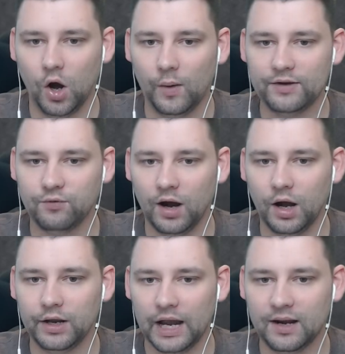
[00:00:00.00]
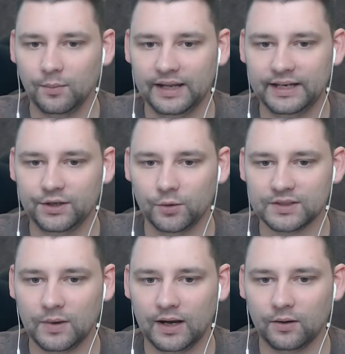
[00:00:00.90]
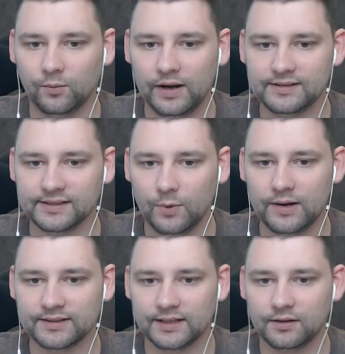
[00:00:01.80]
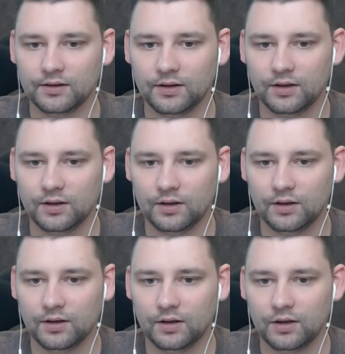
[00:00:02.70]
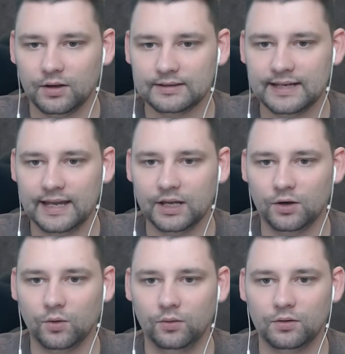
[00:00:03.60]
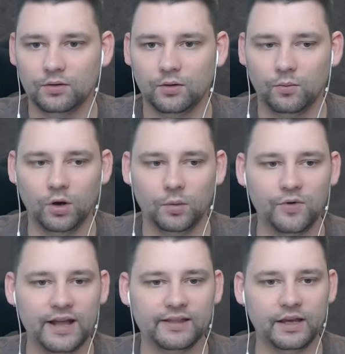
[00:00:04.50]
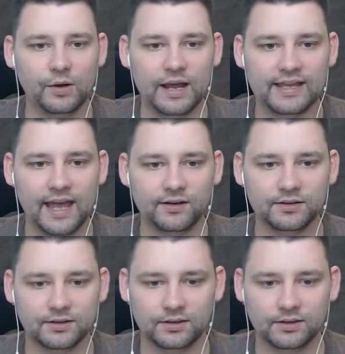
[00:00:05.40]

Oh, I completely do as well. Where is it? Where is it? Take it all. We'll upgrade it again.